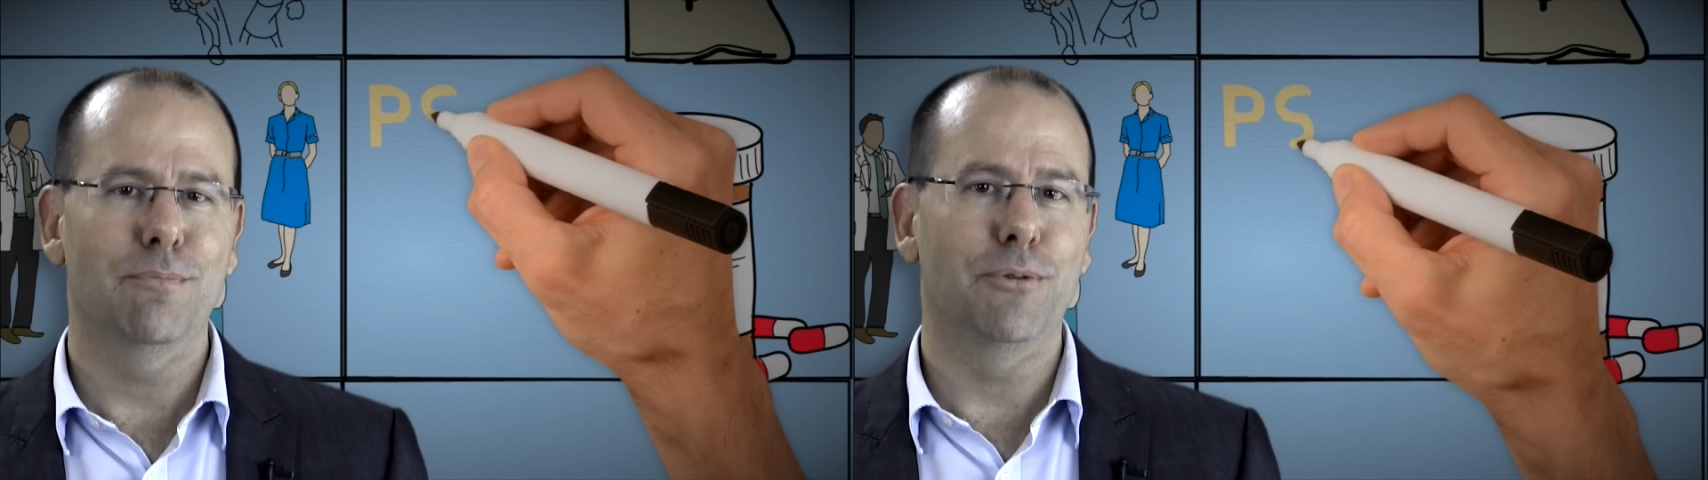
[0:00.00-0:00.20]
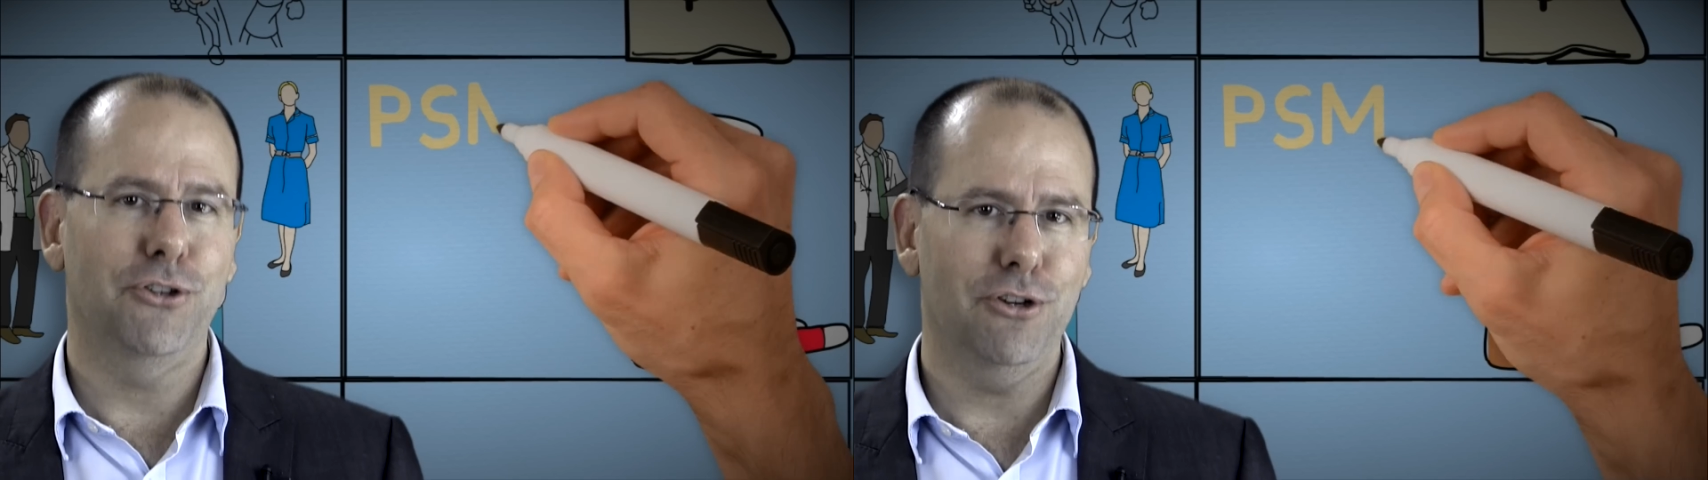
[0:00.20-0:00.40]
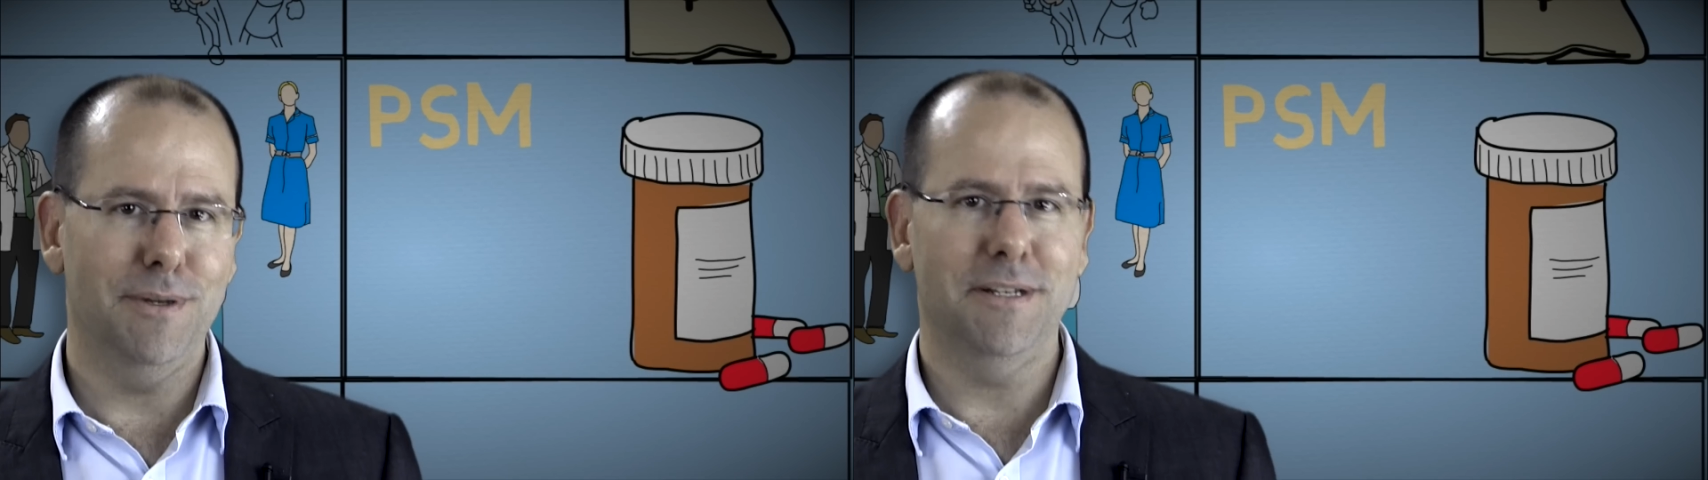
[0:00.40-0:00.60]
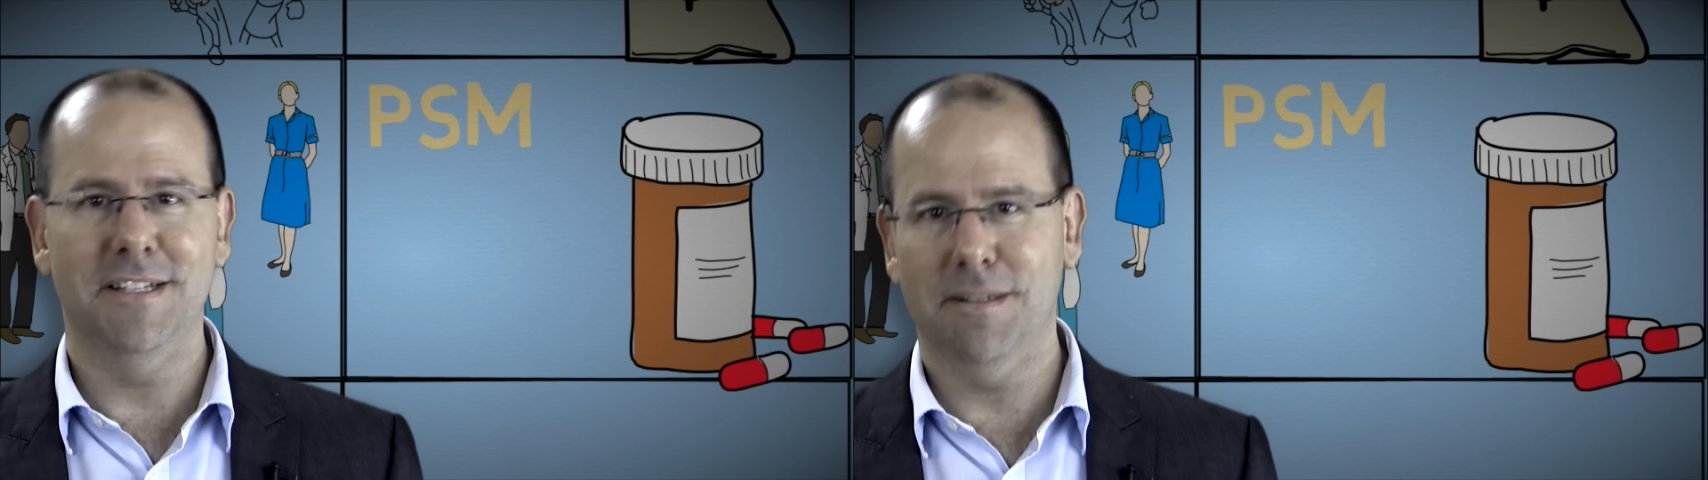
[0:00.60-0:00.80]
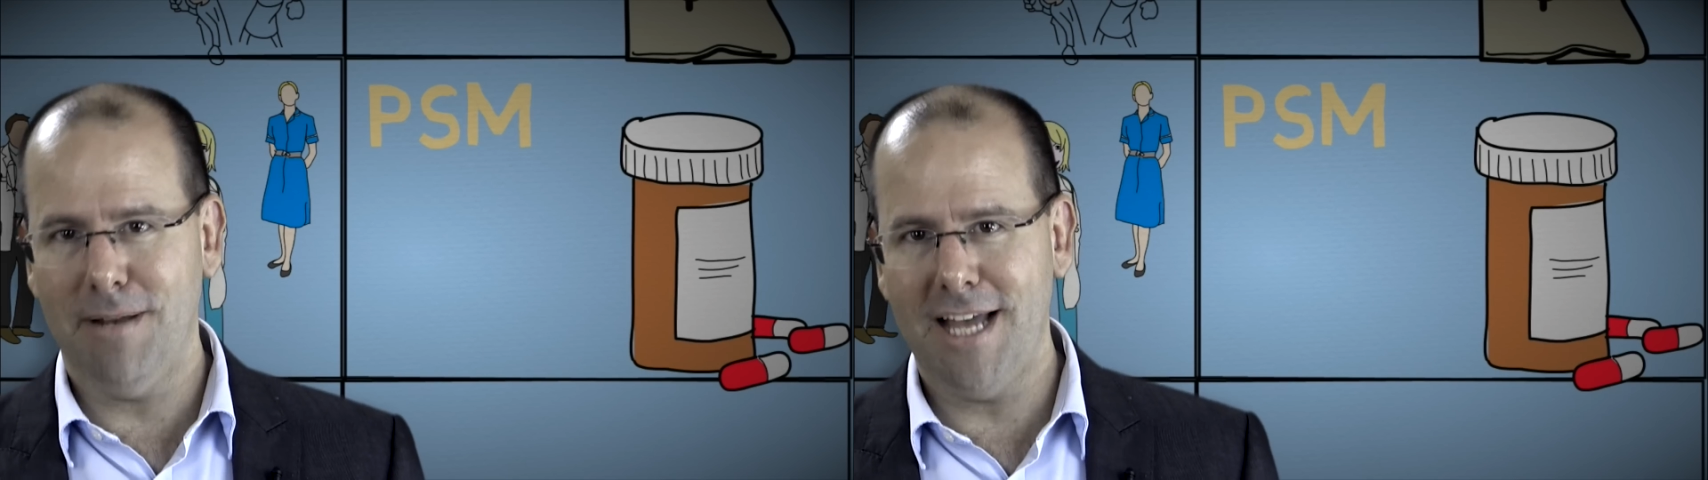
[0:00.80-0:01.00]
procurement
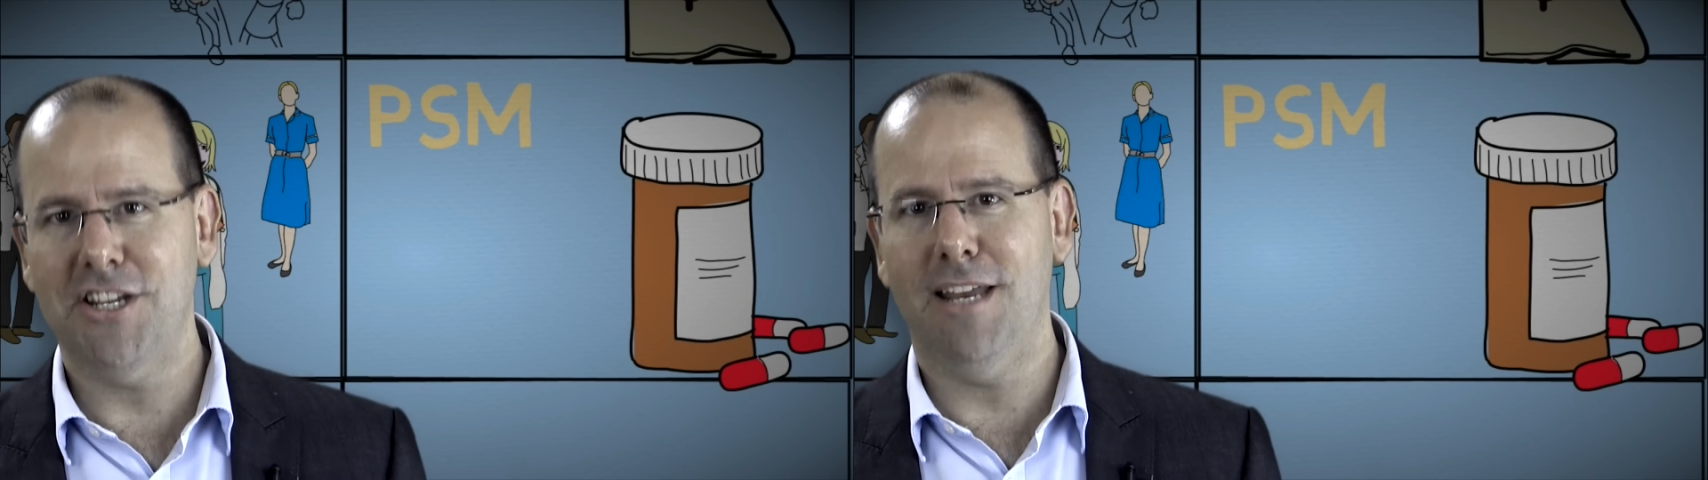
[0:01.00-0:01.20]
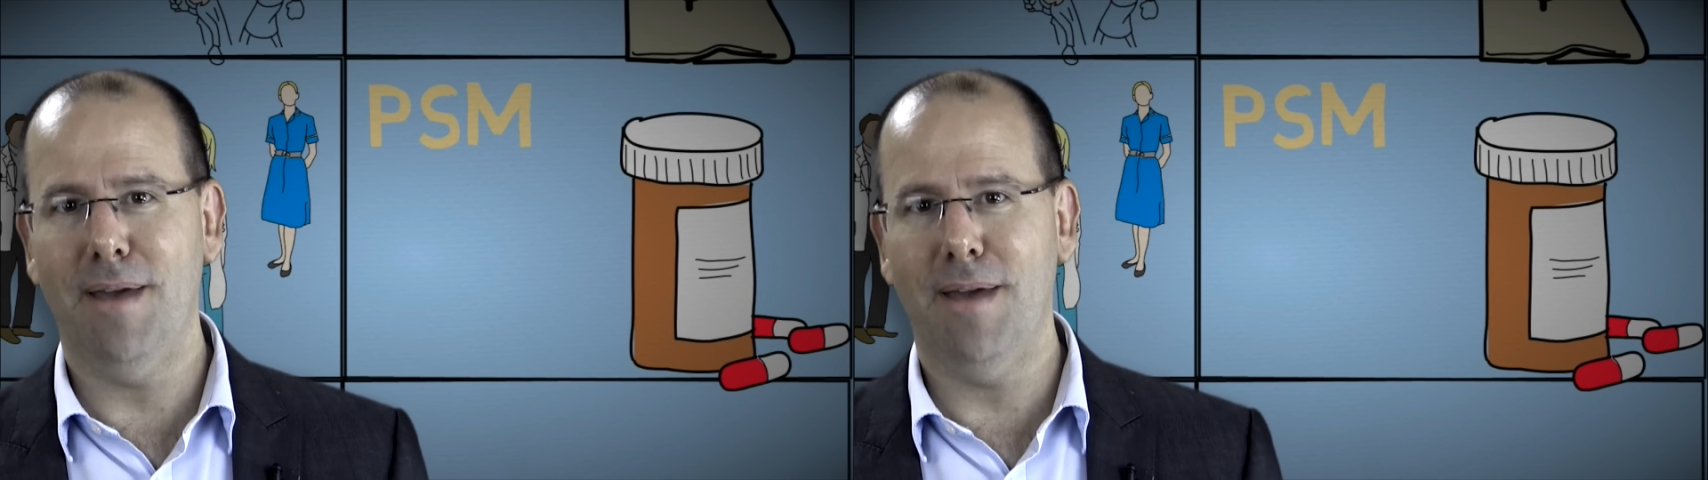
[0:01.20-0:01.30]
and supply chain